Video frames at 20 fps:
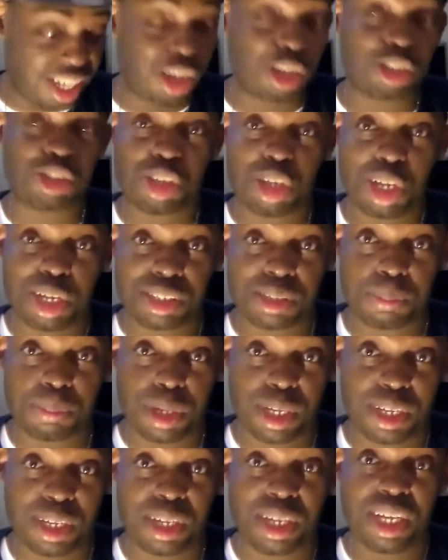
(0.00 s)
Yeah, it looks good to
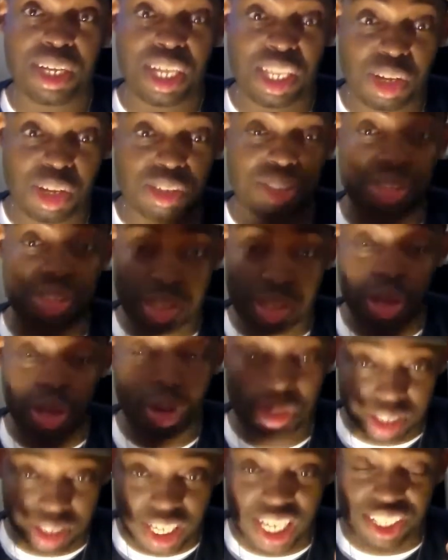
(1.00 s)
me. It looks, you
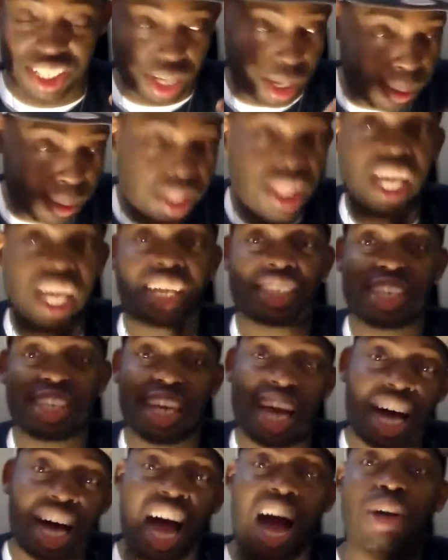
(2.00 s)
know, like I
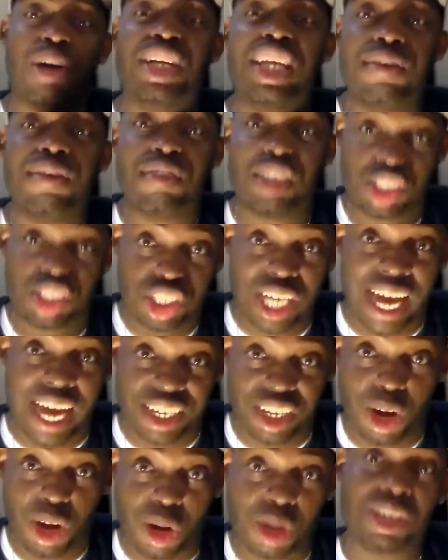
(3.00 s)
said, I'll give it a
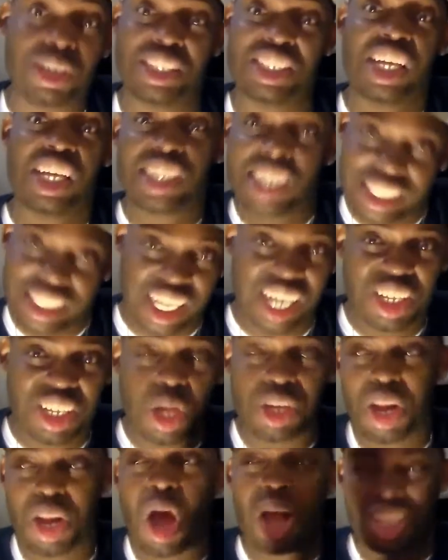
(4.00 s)
shot, y'all, because
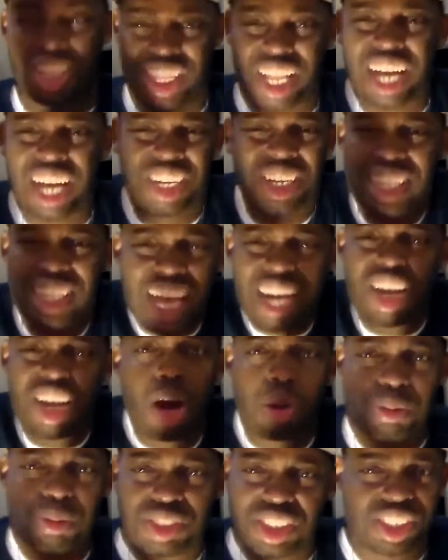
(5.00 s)
a lot of
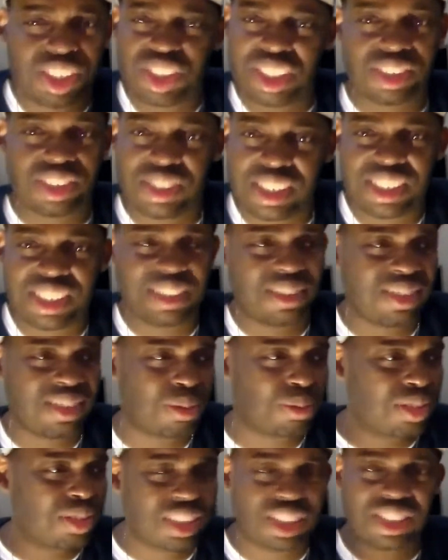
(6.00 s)
y'all was just, you
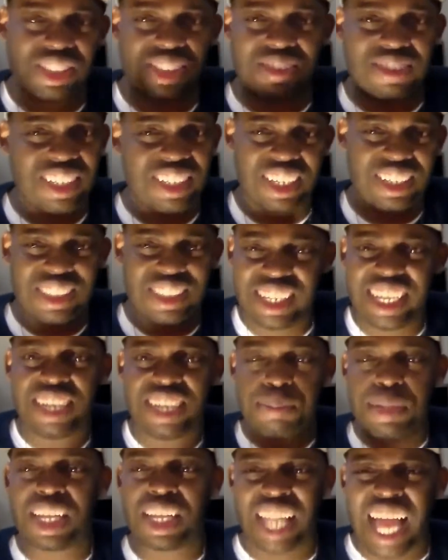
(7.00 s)
know, just
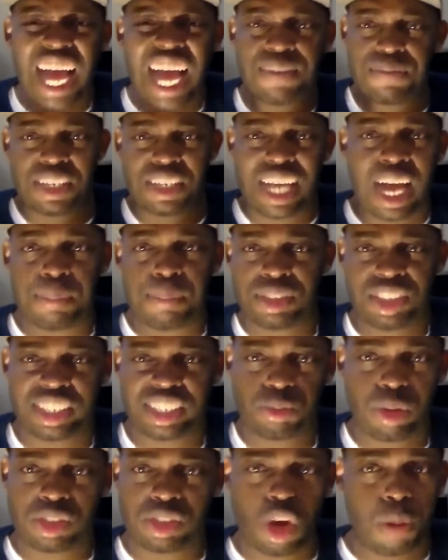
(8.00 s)
eating me alive in the comment
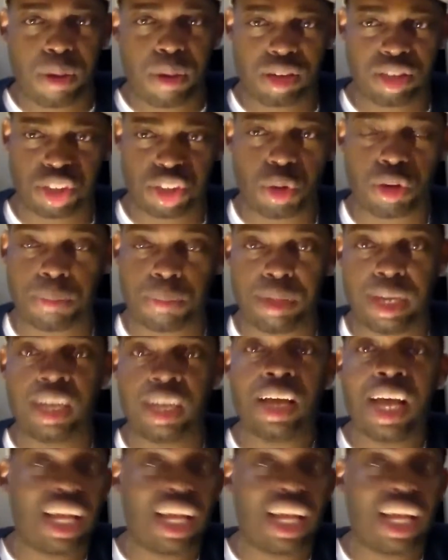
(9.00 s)
section when I talk about the Joker,